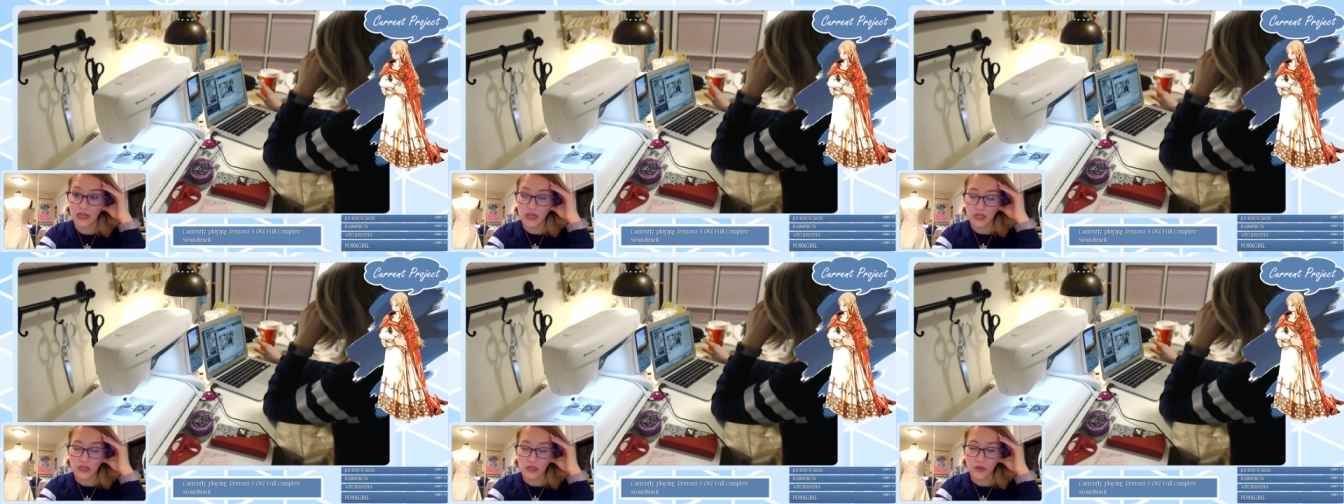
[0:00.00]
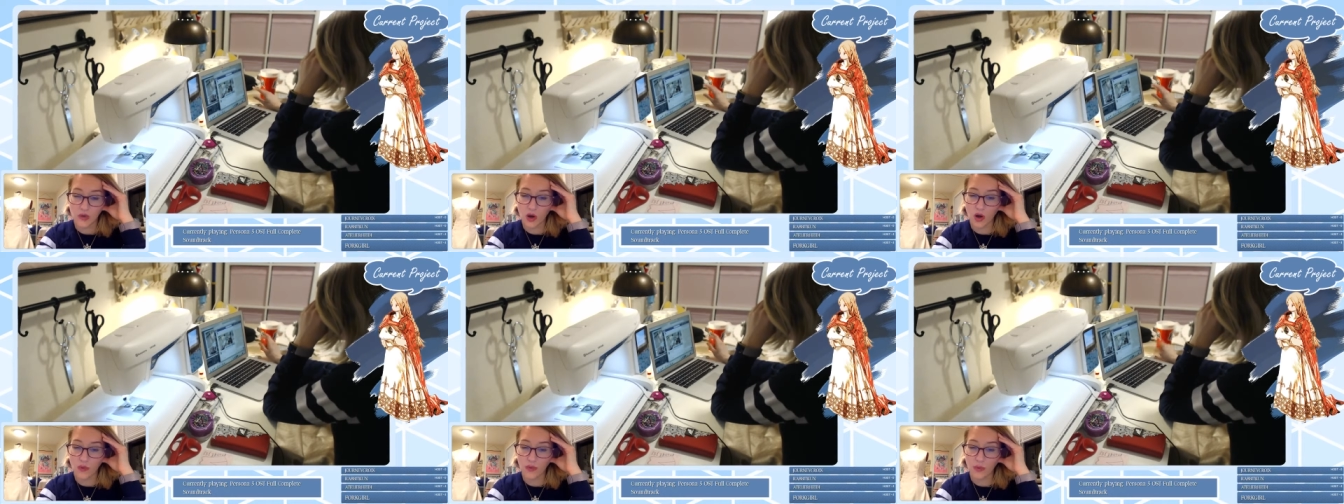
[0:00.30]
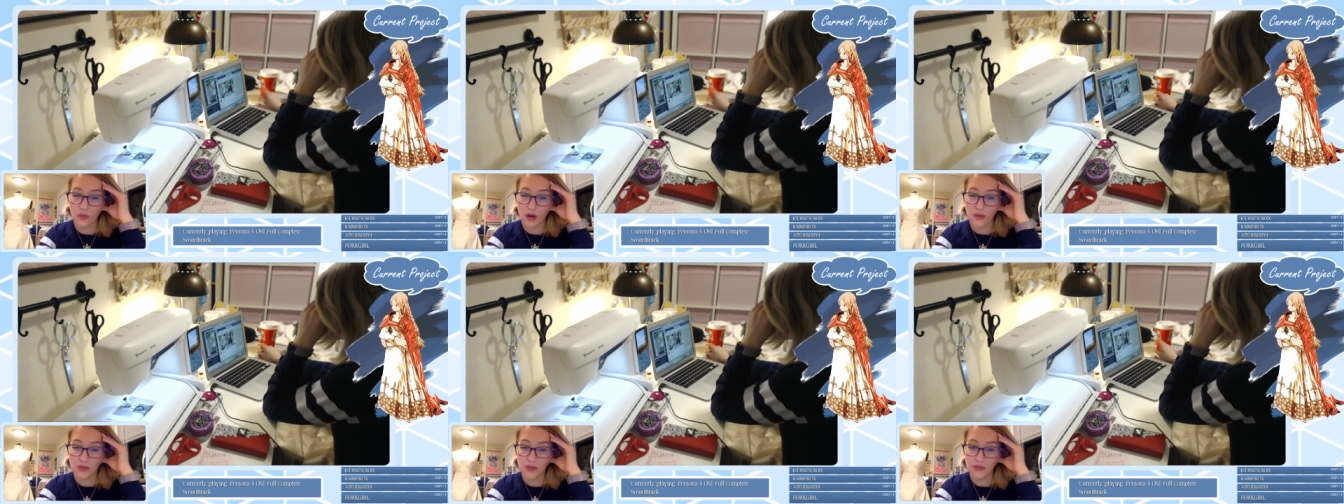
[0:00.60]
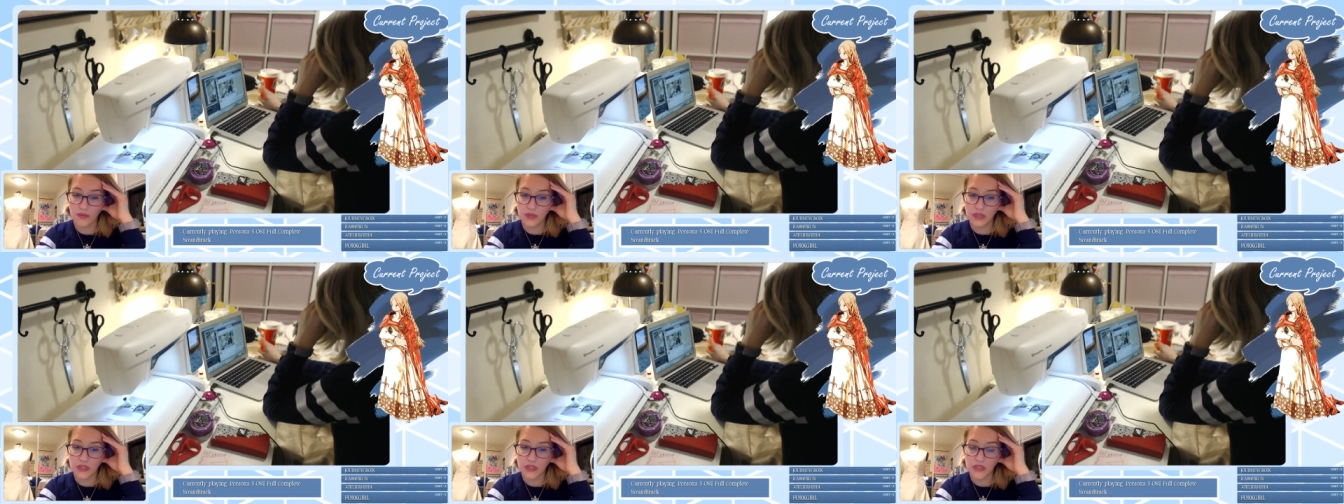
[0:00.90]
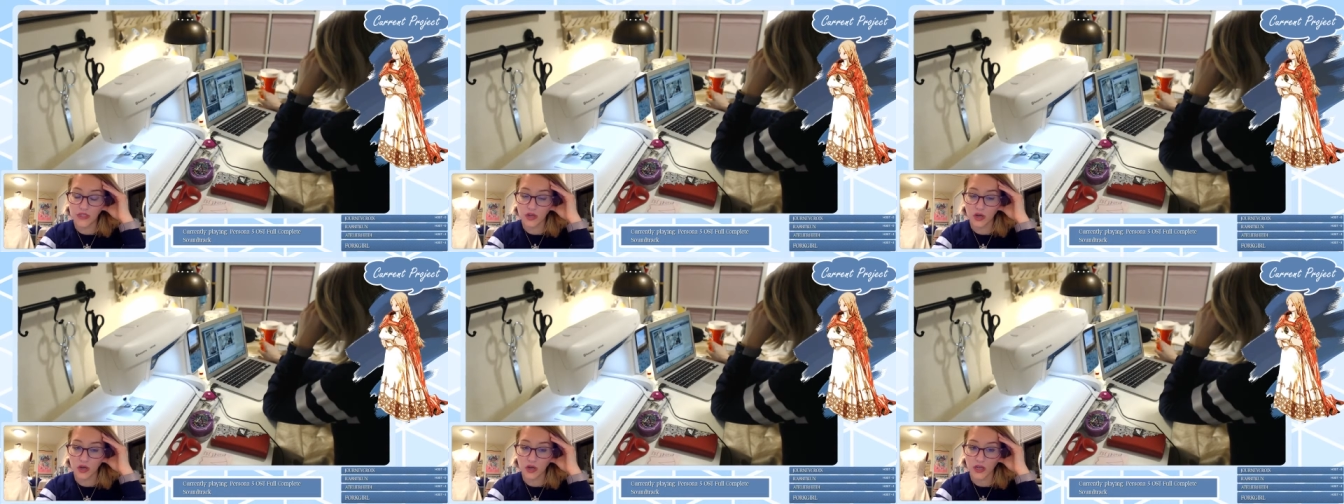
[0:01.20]
so I'll probably be
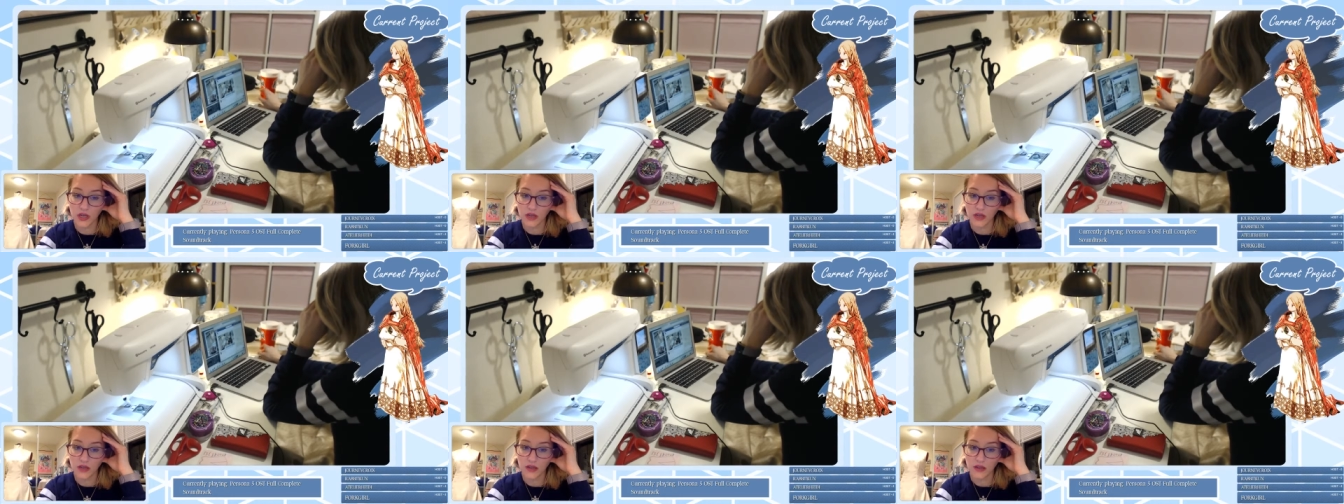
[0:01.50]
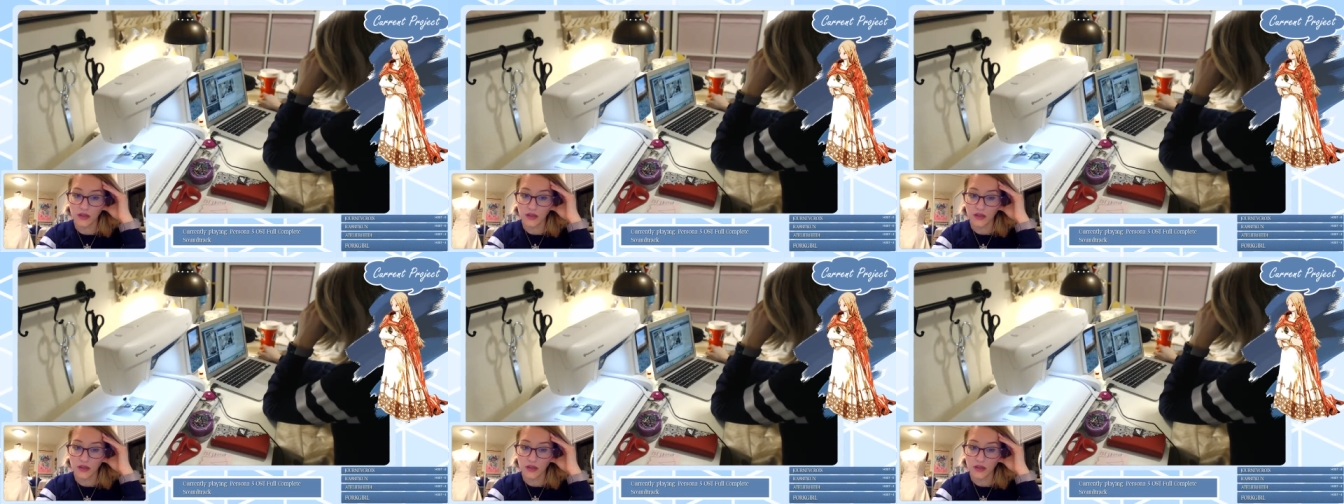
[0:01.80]
starting